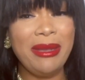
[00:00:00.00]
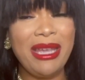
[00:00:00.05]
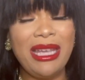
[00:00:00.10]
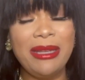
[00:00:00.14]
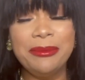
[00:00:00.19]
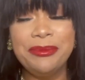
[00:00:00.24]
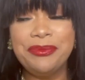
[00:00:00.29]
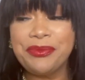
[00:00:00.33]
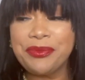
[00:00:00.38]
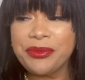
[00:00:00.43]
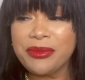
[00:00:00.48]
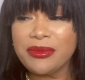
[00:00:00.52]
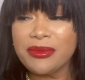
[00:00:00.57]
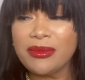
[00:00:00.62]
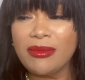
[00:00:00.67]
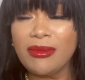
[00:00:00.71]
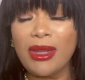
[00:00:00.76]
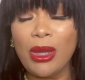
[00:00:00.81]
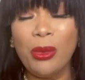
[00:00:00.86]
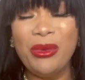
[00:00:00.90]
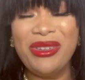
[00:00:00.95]
me
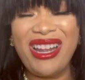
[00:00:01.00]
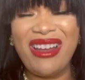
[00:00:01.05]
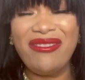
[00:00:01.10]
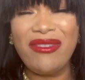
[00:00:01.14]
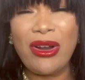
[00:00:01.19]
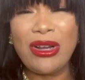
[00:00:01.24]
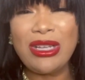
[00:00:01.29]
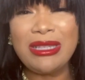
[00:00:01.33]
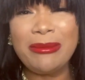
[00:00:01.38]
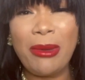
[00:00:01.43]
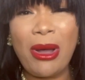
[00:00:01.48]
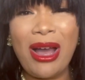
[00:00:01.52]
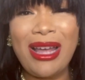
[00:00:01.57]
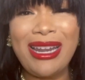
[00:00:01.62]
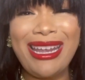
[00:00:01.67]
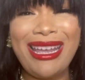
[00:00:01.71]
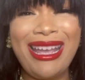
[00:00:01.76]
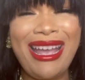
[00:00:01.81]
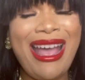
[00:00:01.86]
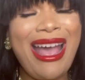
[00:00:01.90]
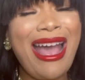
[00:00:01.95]
when I first bought
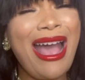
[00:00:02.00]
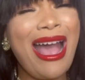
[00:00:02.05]
it.